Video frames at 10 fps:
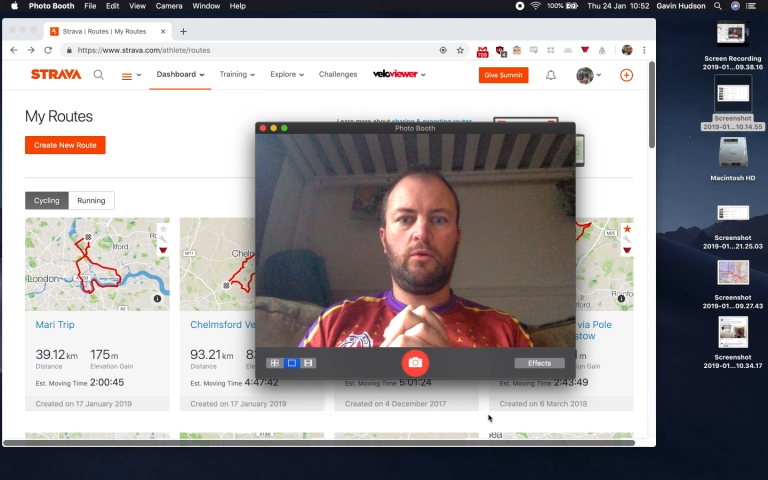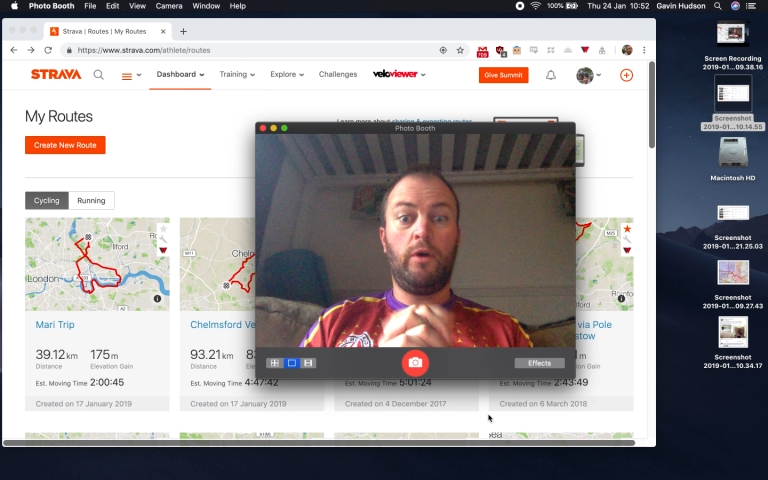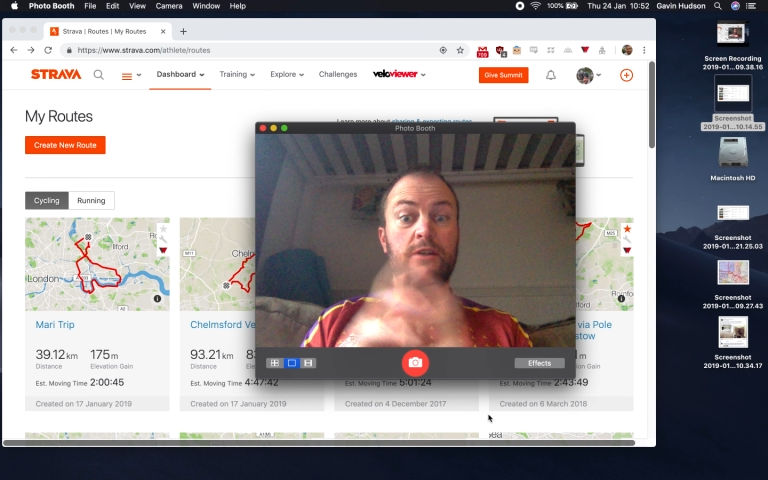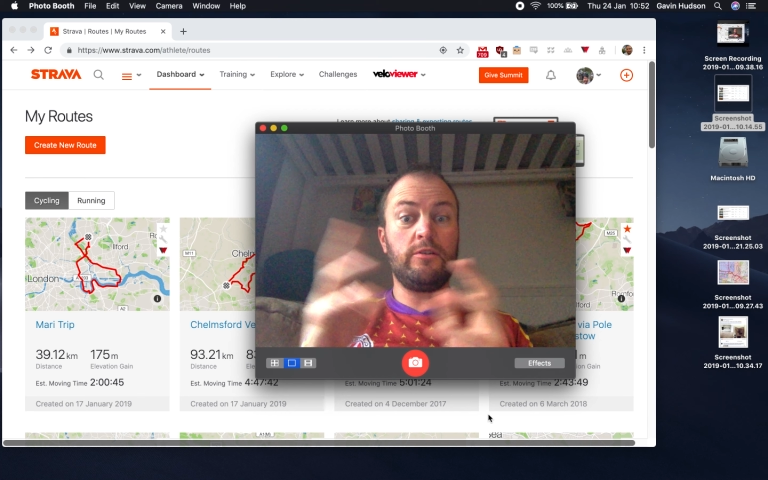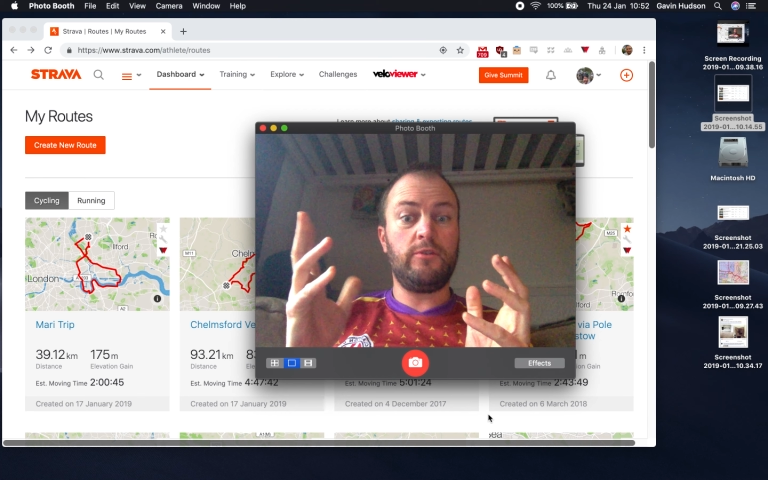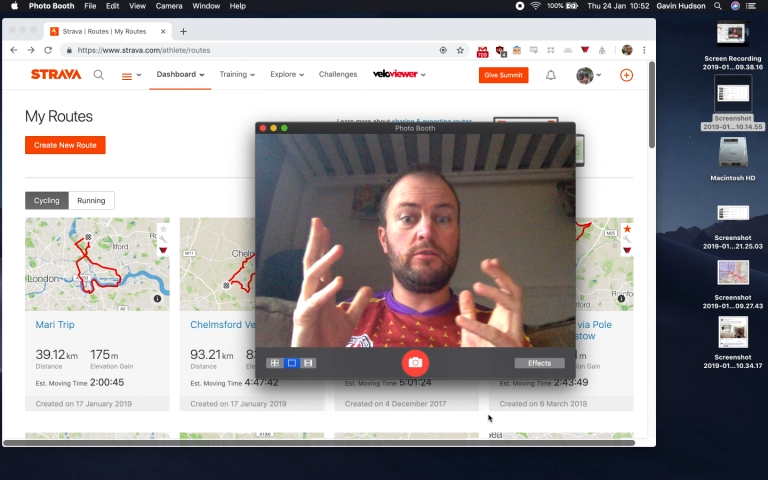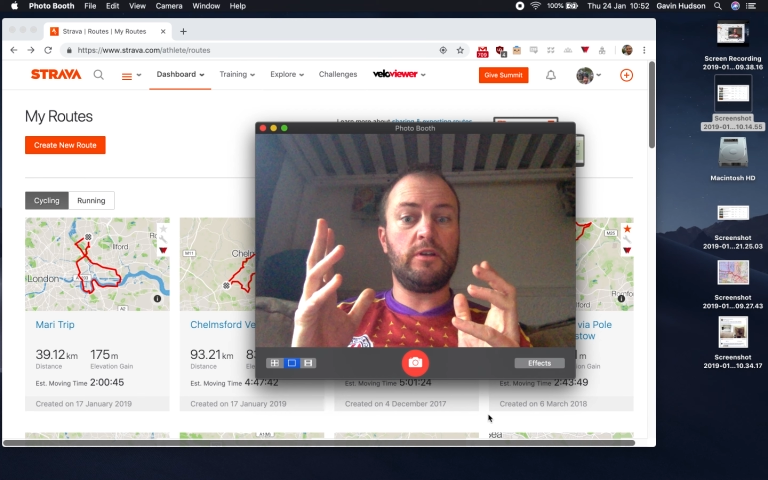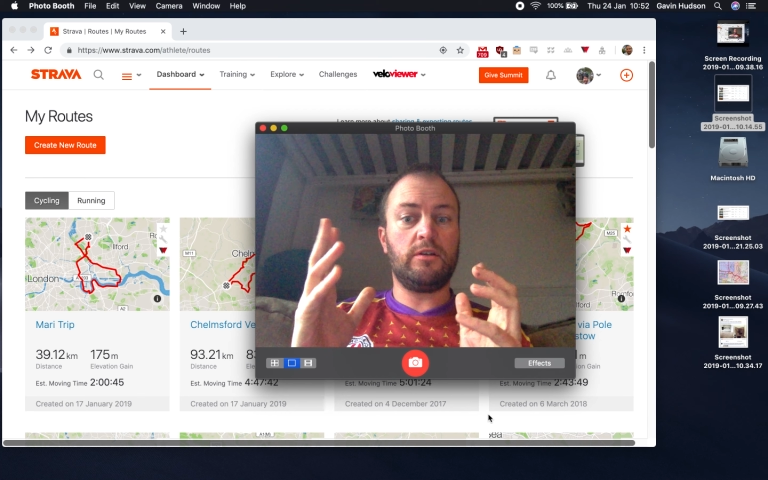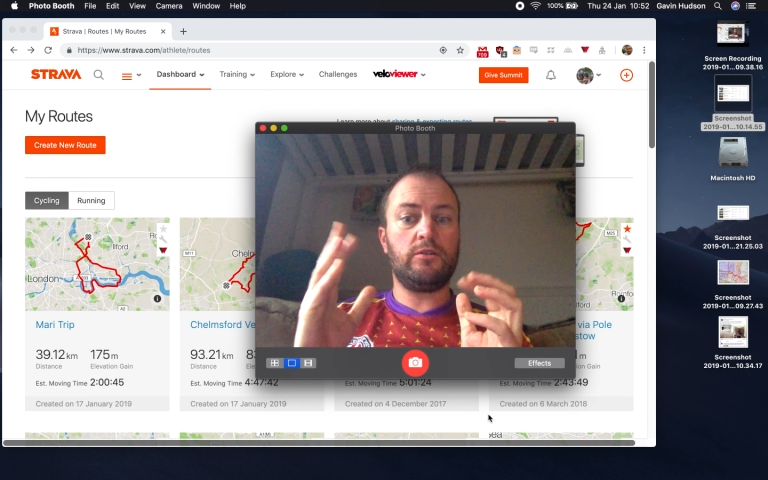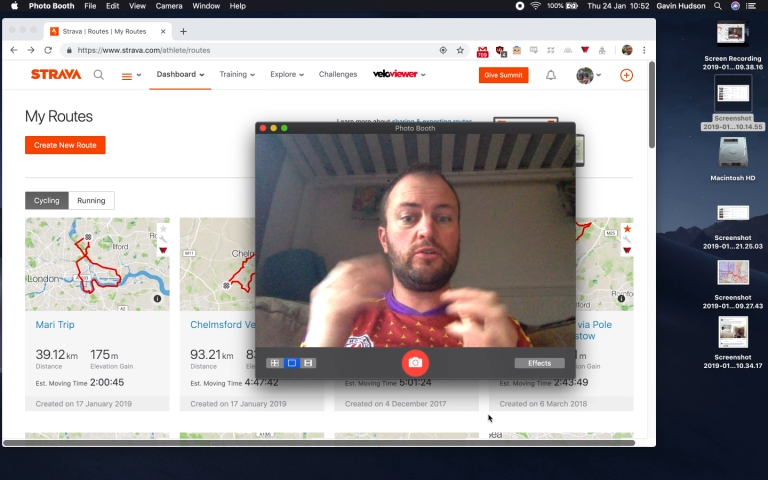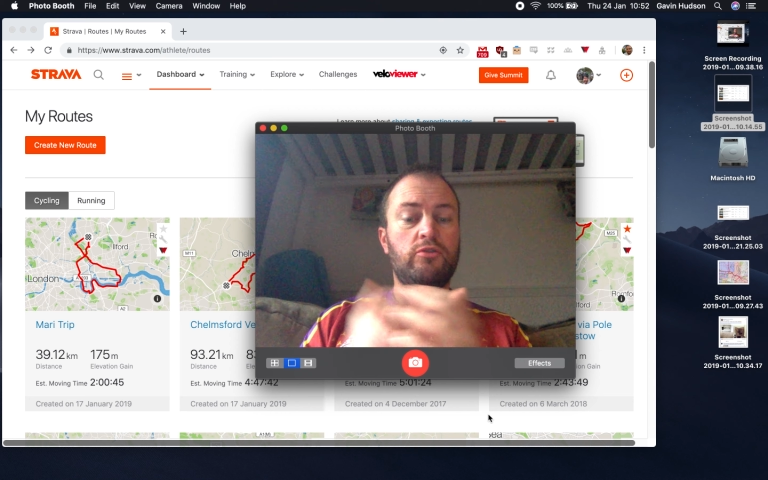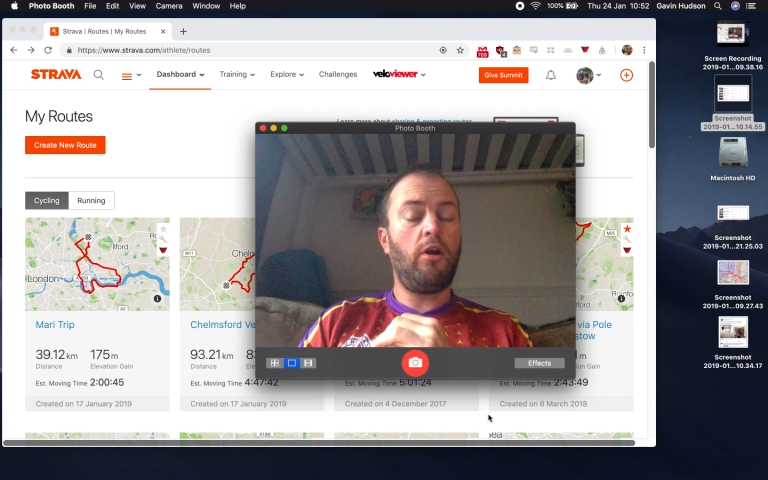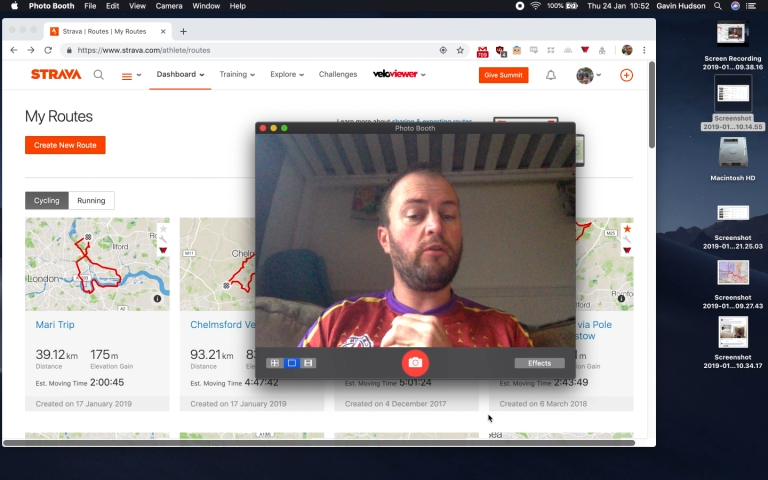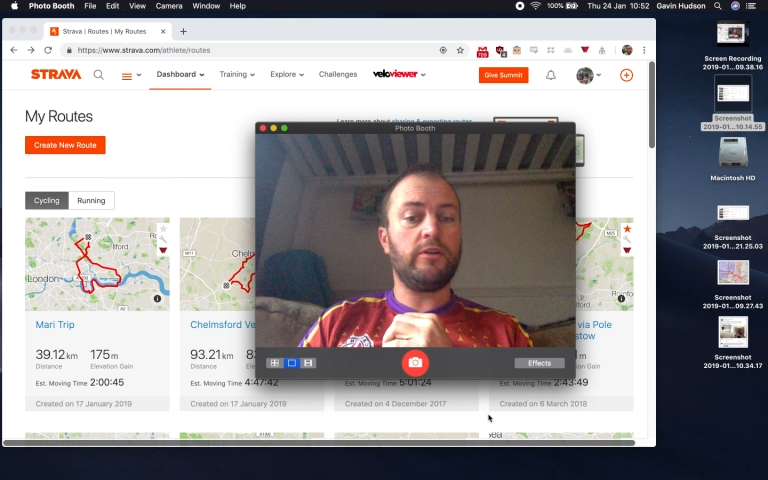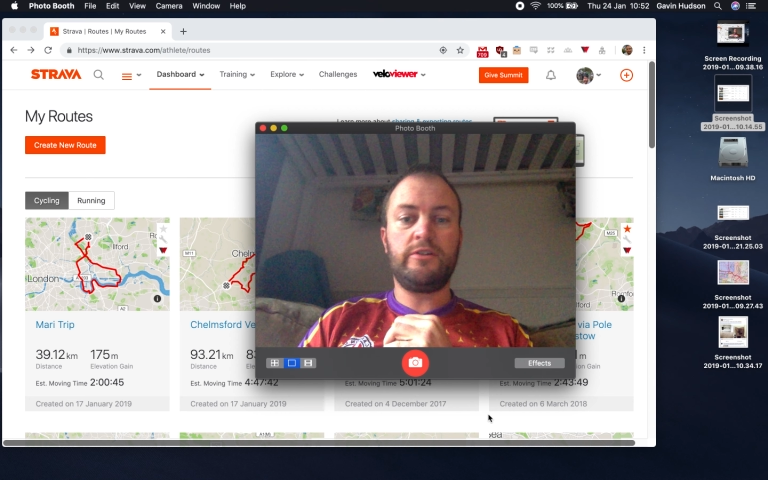ways of using
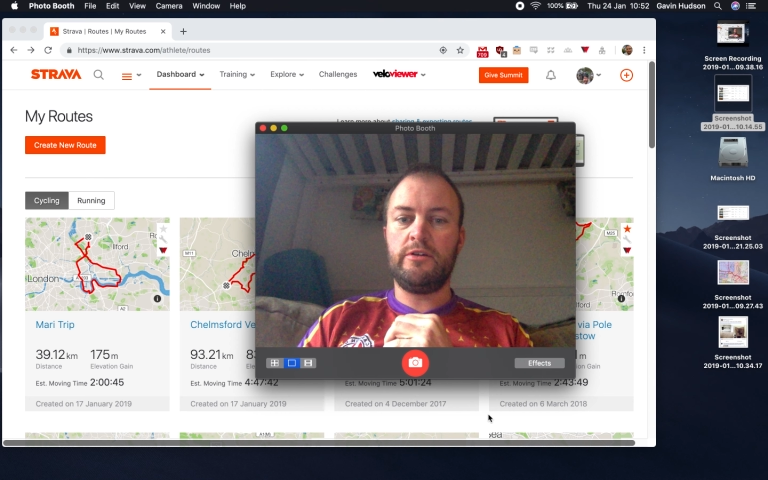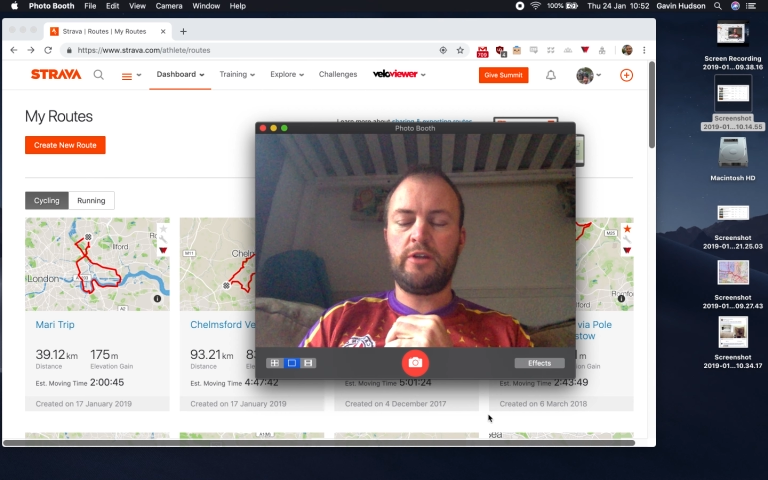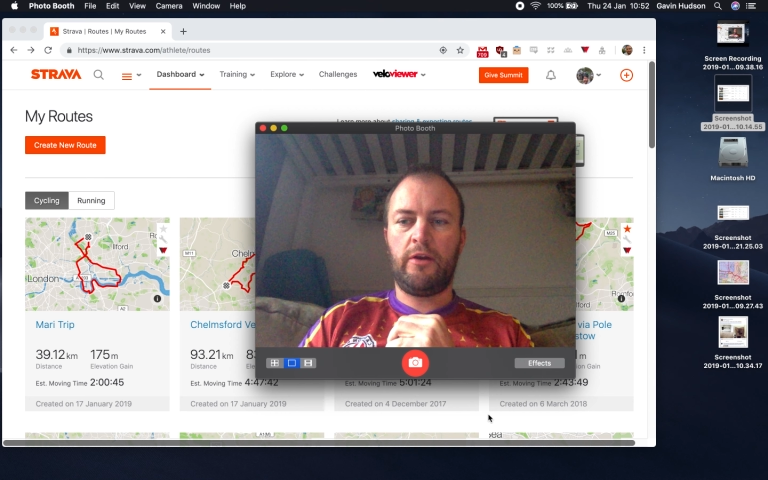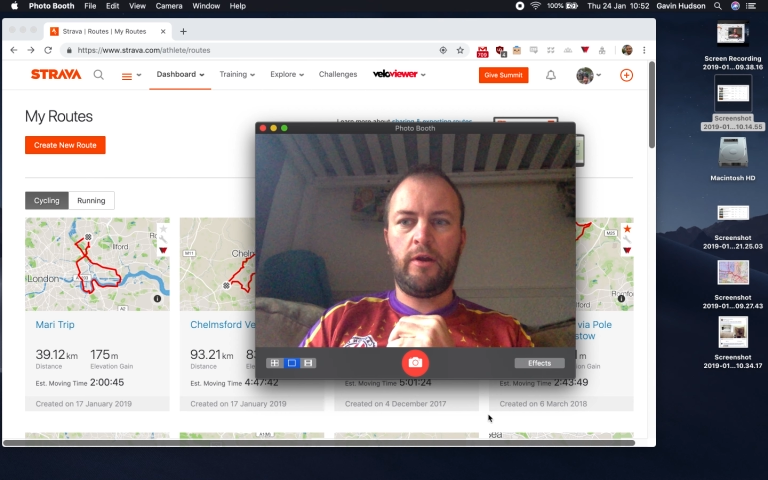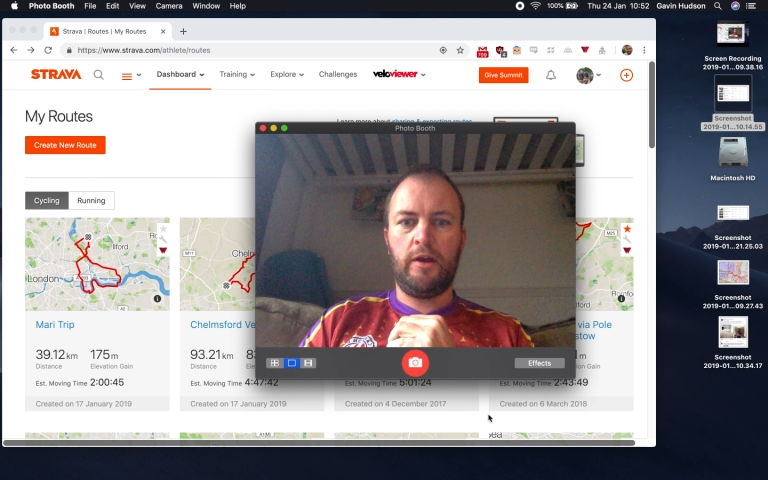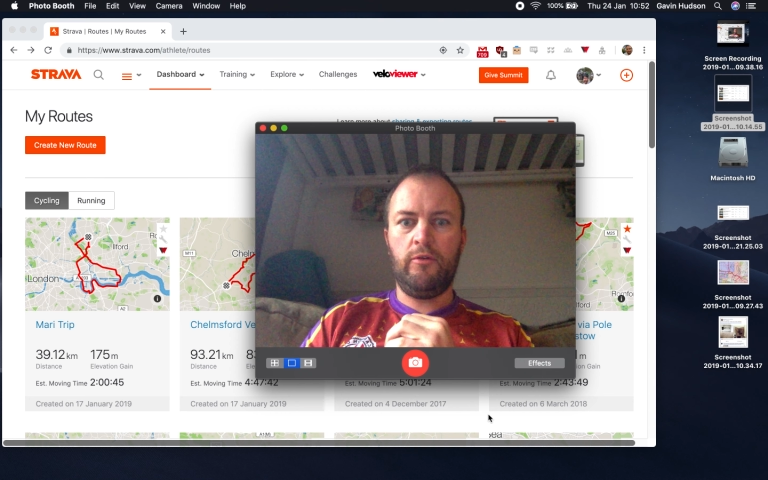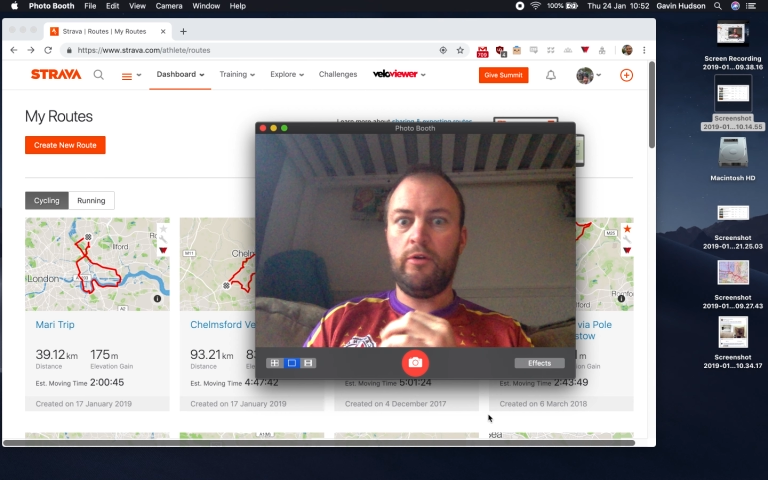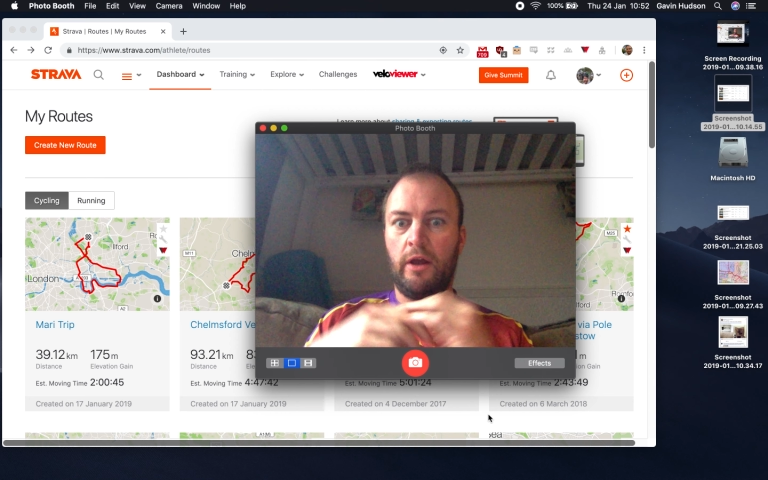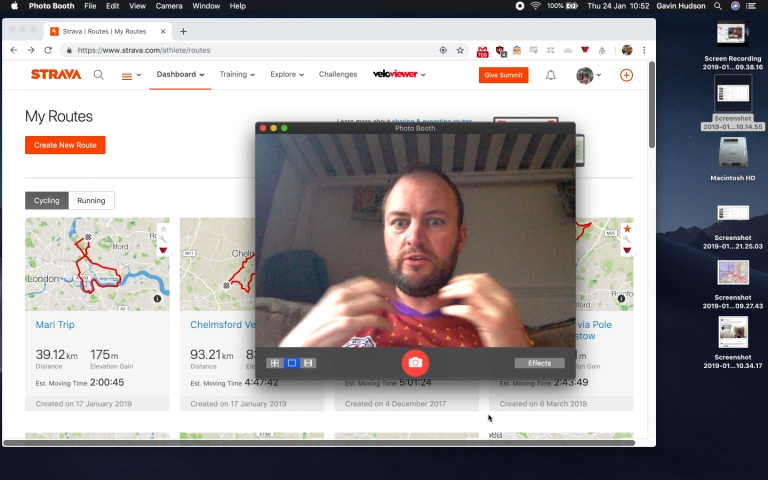Strava to generate a route.